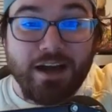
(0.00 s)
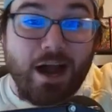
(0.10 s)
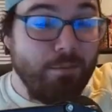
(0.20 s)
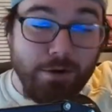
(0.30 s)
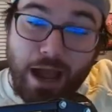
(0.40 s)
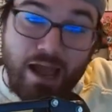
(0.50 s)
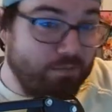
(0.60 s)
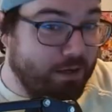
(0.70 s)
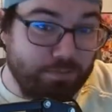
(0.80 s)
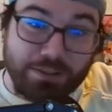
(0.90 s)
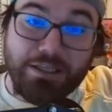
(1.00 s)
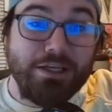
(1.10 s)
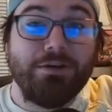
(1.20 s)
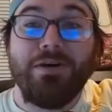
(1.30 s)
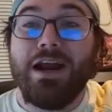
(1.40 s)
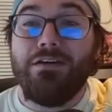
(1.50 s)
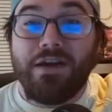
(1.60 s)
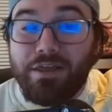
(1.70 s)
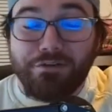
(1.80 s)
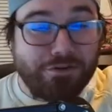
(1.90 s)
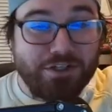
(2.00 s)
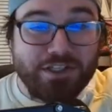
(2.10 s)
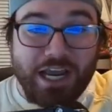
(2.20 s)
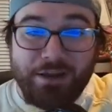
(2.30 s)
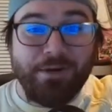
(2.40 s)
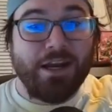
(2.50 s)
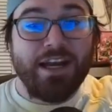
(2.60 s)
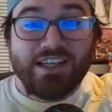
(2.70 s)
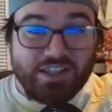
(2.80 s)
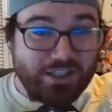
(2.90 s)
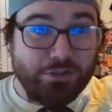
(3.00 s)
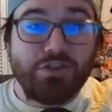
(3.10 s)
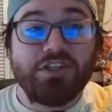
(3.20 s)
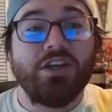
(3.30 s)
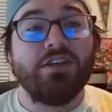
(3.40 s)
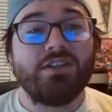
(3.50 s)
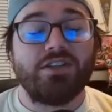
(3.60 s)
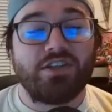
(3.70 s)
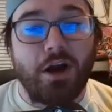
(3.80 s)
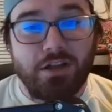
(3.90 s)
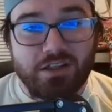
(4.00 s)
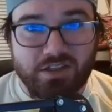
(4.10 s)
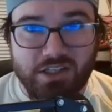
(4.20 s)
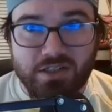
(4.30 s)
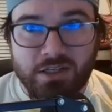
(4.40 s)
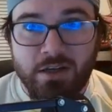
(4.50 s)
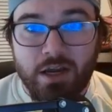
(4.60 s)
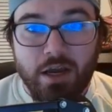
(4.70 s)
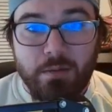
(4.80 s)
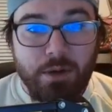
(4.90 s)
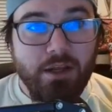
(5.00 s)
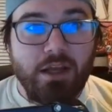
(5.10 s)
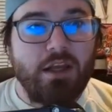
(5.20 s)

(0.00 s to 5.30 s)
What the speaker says: I am completely aware of how the first game skews things to start the season, but